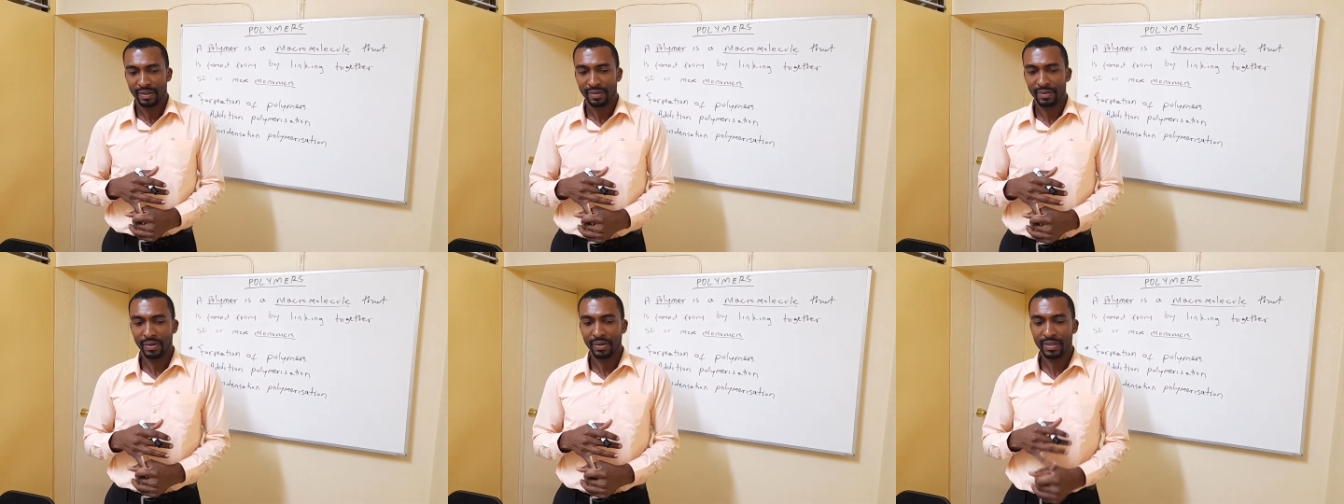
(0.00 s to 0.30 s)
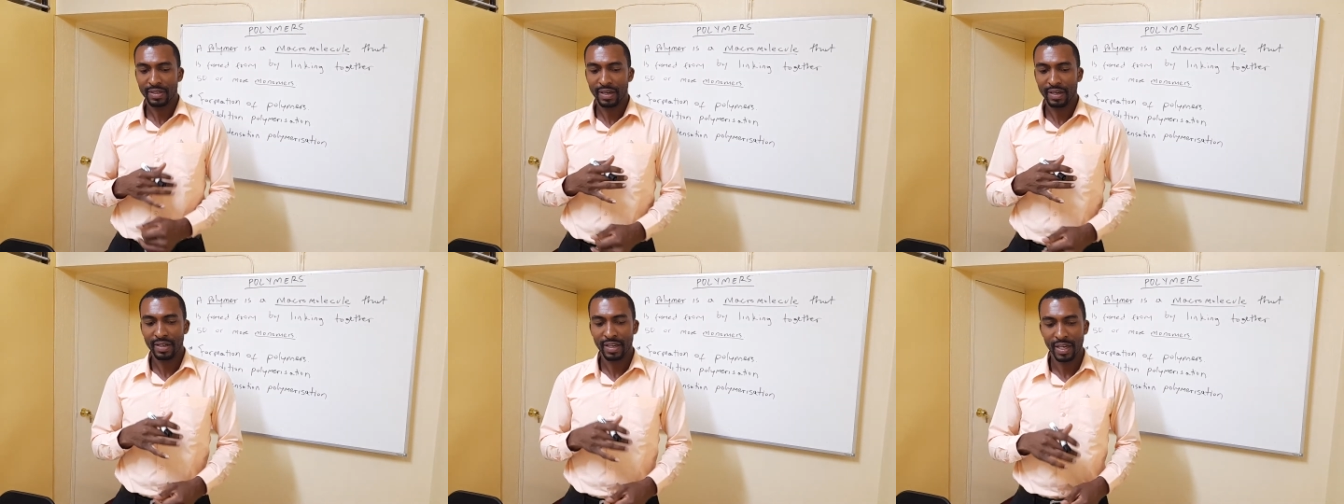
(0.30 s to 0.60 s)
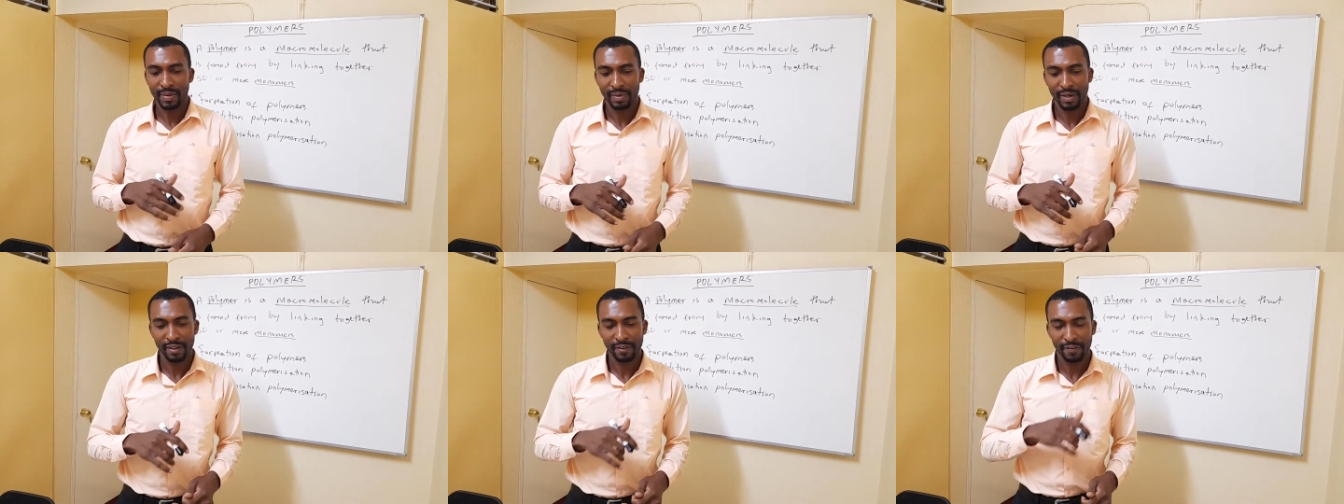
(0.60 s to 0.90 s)
those are
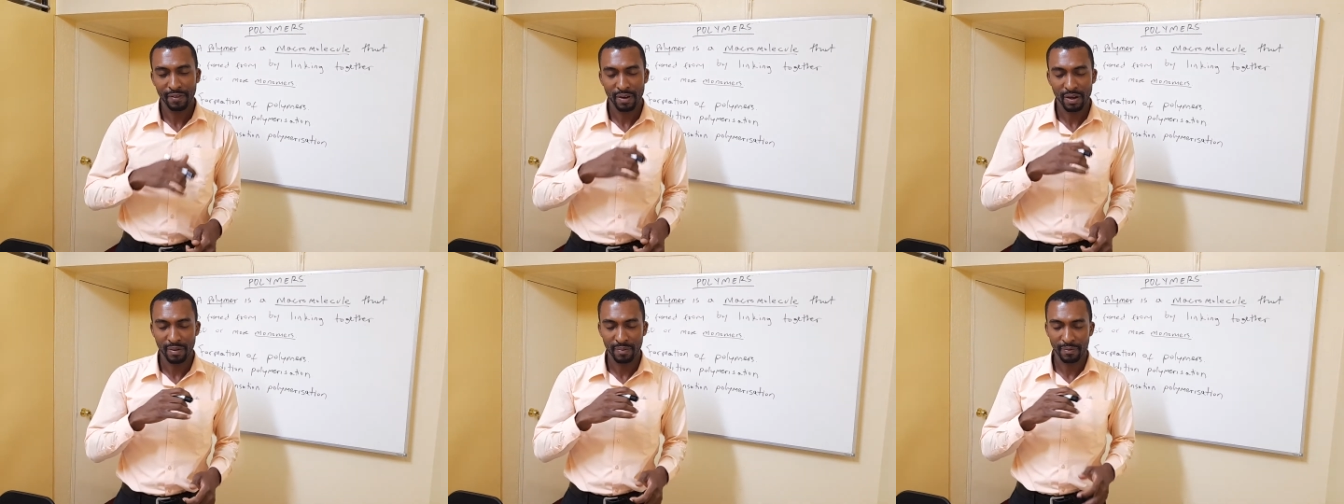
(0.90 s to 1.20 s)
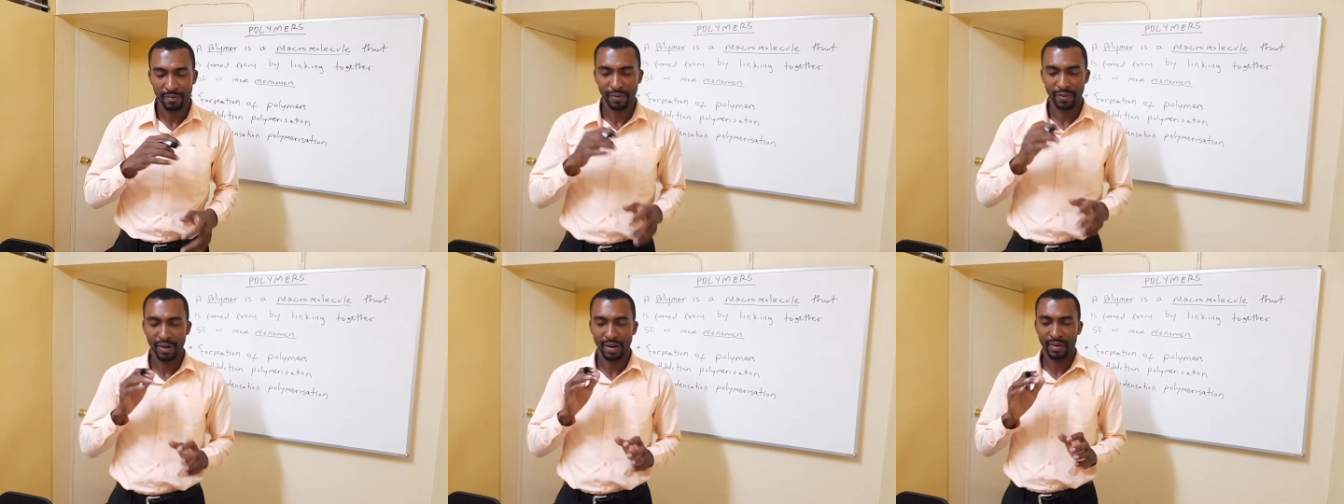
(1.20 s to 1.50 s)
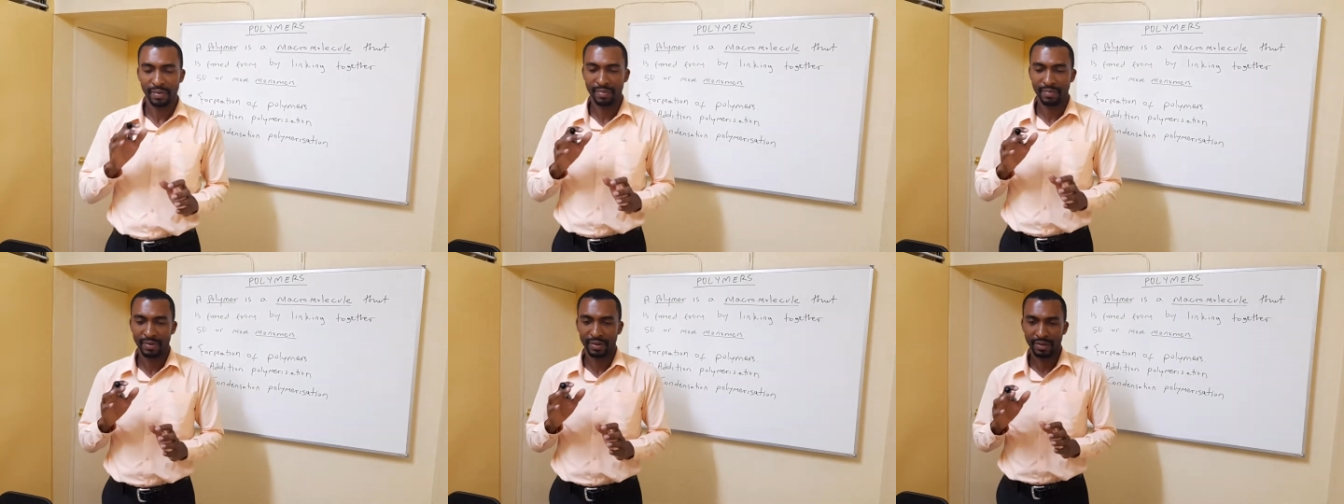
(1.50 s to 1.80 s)
normally formed
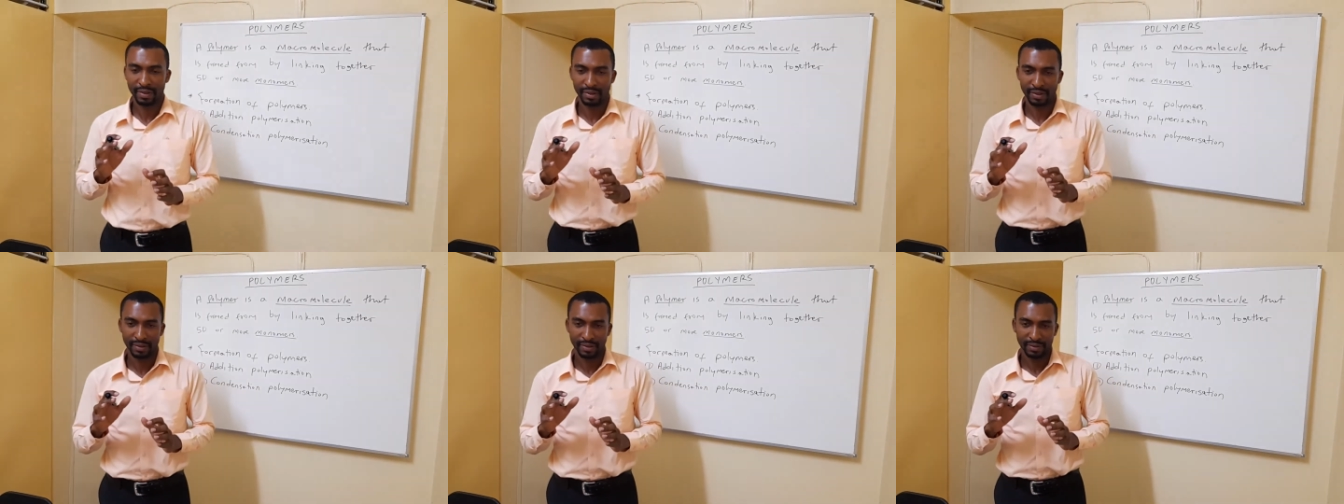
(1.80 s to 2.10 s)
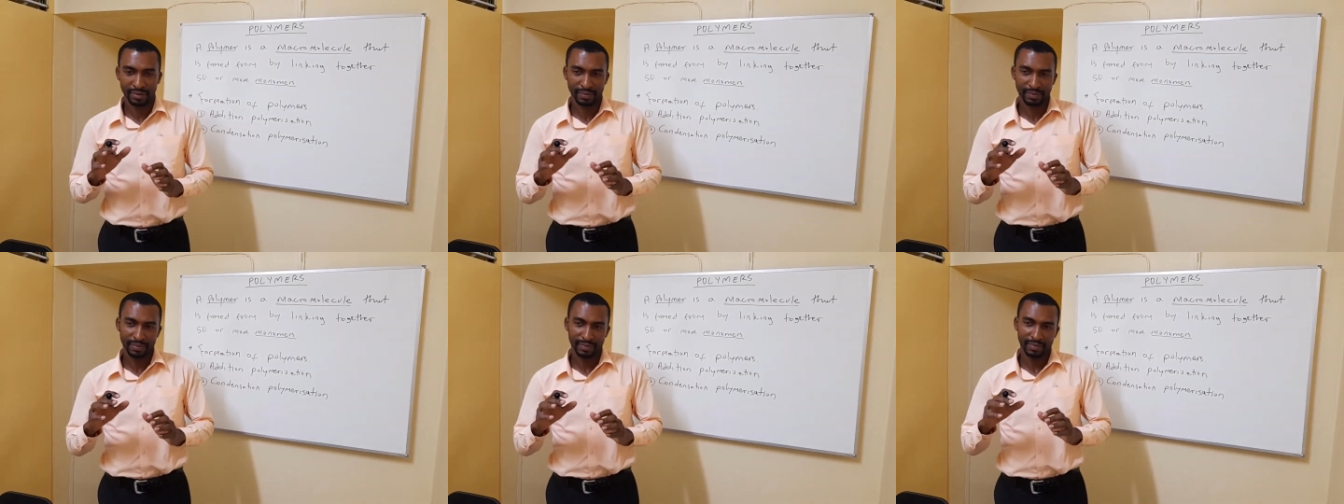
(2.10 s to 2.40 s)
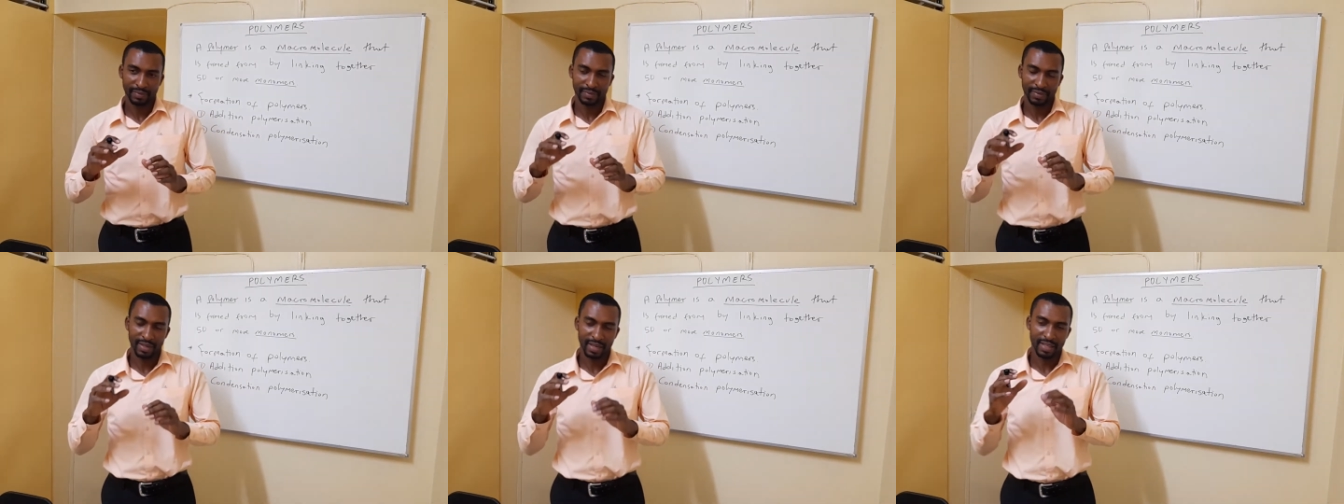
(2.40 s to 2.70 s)
from
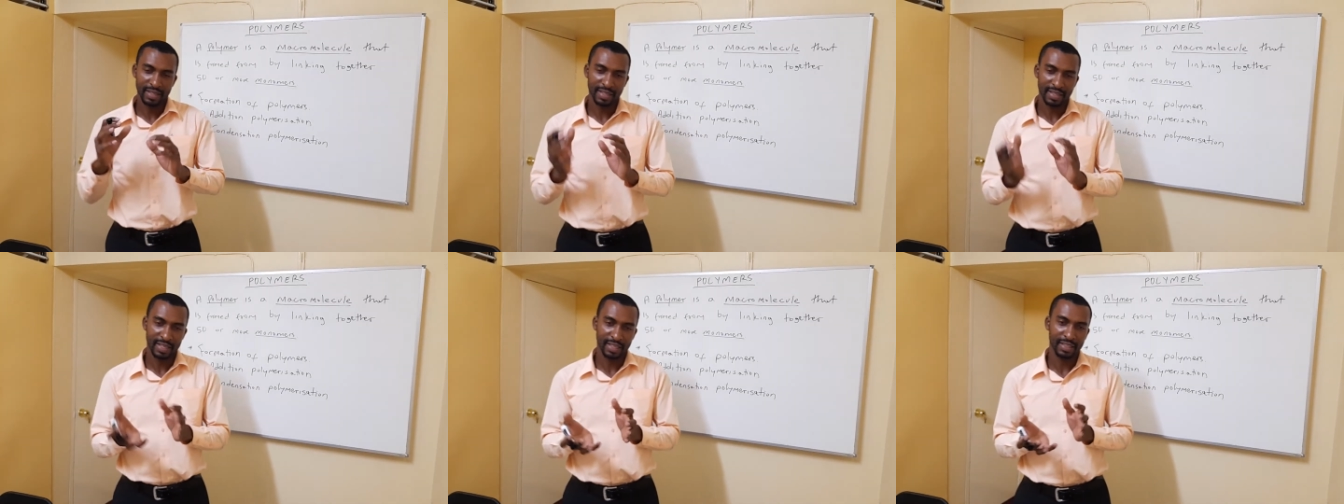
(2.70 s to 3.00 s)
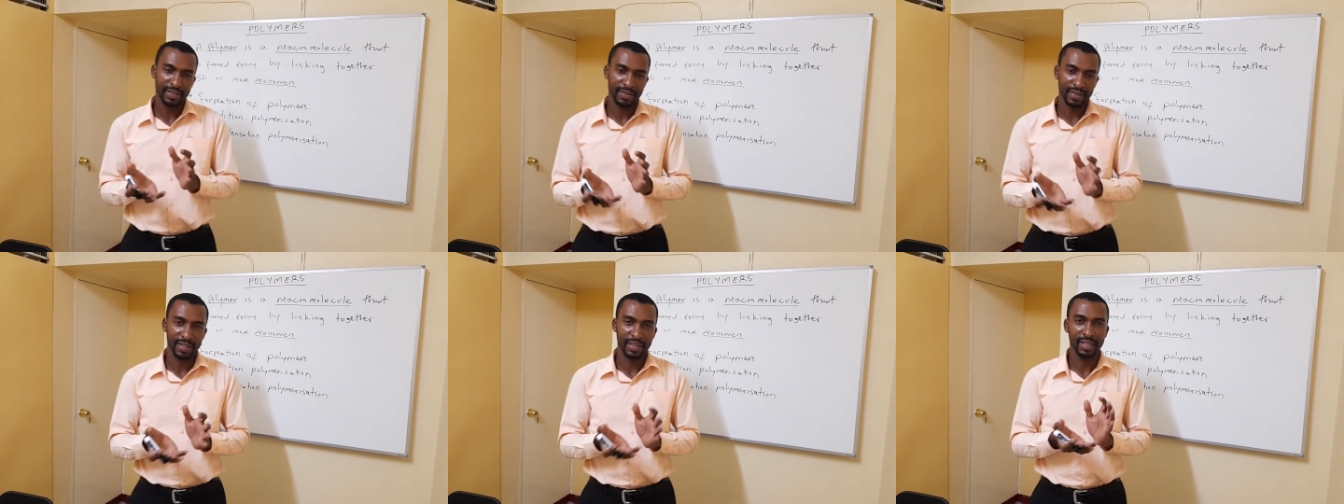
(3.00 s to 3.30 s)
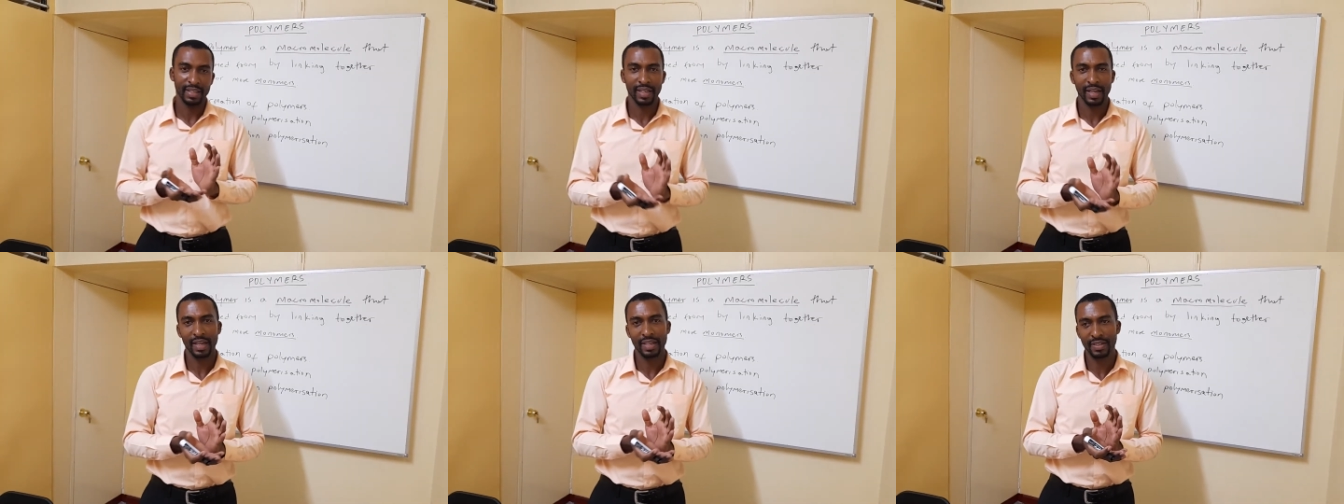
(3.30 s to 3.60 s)

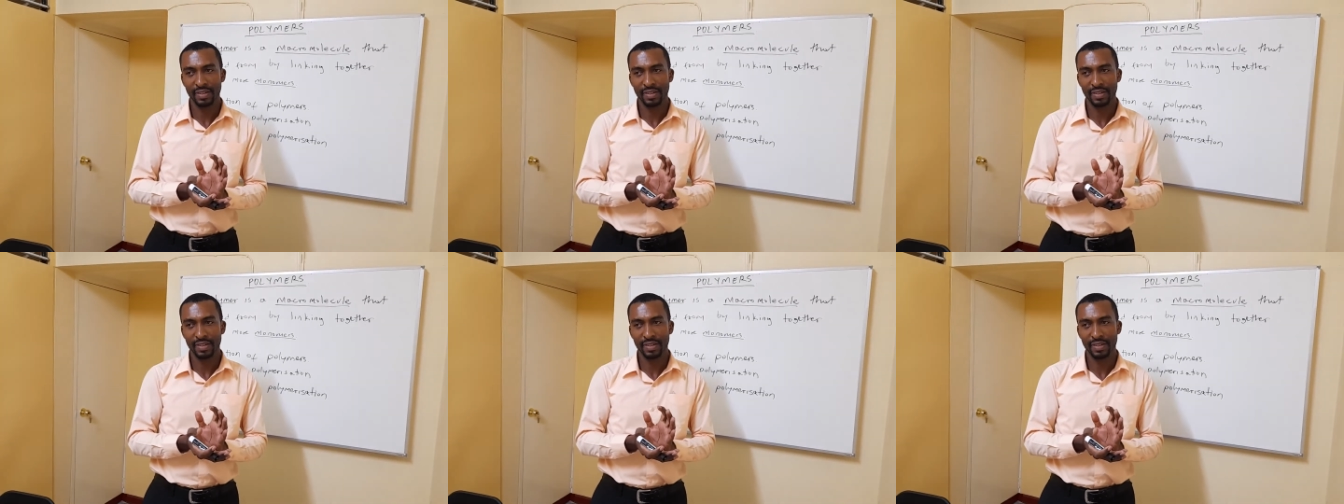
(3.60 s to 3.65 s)
unsaturated